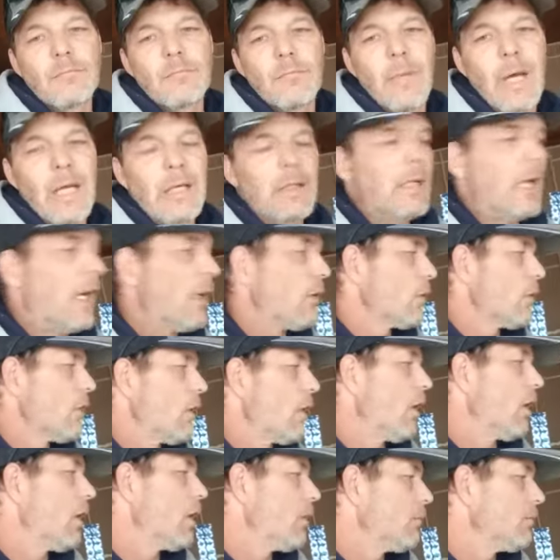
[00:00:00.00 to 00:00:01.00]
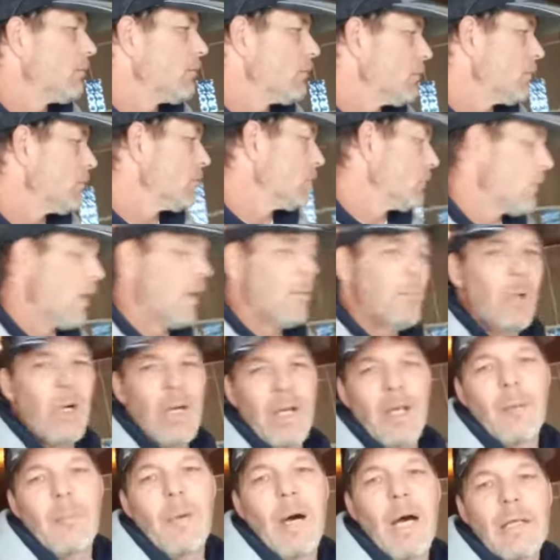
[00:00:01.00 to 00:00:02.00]
back down to a
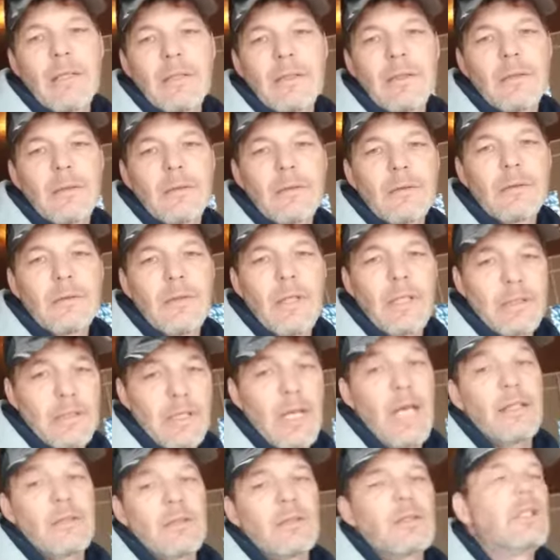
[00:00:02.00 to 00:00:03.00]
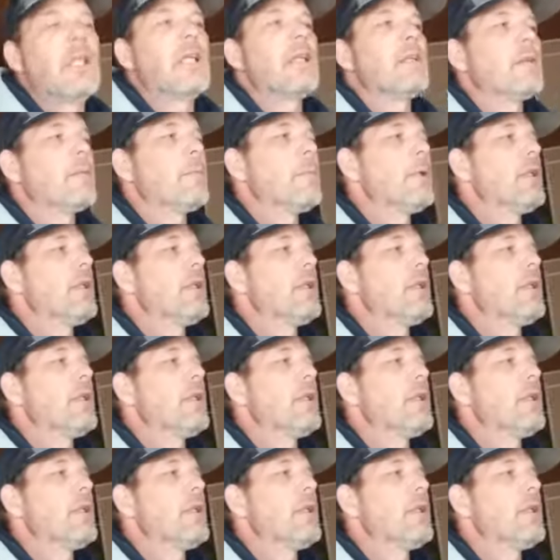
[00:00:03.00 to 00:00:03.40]
buddy of mine that's actually letting